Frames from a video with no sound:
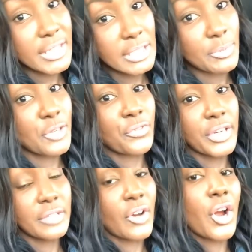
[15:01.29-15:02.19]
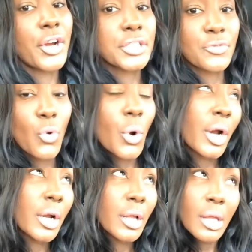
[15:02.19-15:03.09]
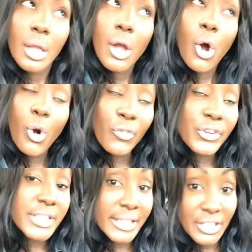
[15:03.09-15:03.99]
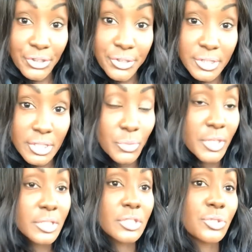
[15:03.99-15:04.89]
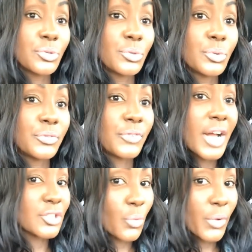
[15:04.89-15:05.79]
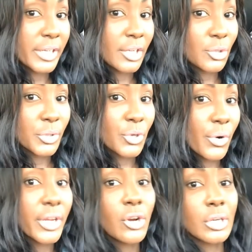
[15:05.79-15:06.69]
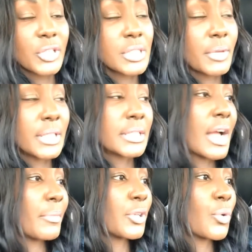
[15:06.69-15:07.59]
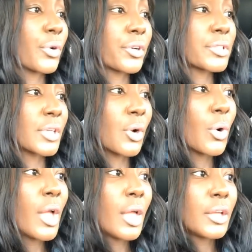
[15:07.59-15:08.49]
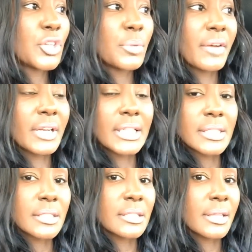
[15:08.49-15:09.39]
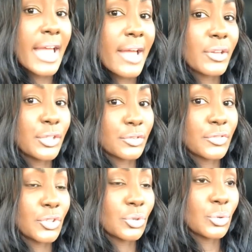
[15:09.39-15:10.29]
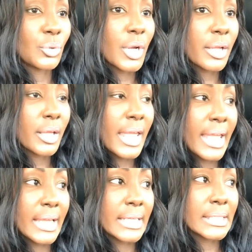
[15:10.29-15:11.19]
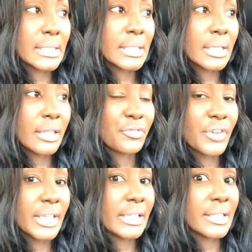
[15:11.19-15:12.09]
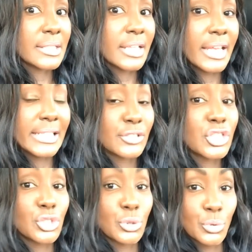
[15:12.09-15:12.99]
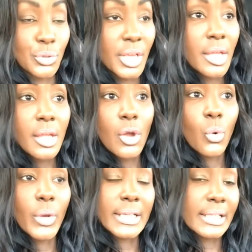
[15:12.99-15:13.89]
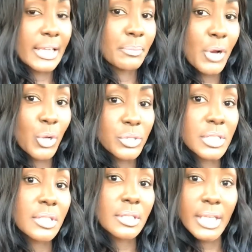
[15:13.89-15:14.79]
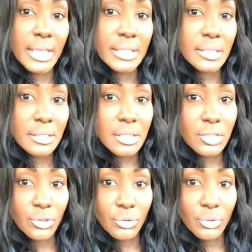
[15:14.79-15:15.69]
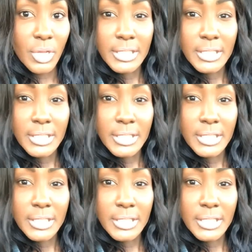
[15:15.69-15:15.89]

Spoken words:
He's been a friend of ours for over 10 years because we used to do Fox O Radio with Corey Holcomb on Speedy's Comedy Corner. So you'll be able to listen to that interview and the funniness that ensued when Clayton posts it soon.